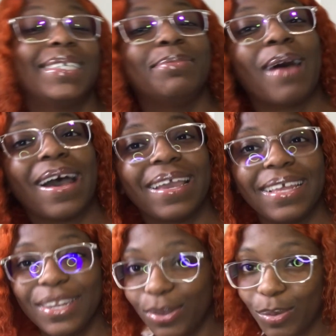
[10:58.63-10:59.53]
my
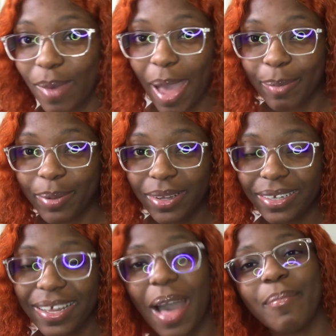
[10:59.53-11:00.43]
new MacBook.
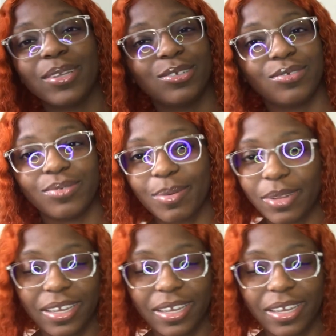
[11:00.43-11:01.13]
I'm extremely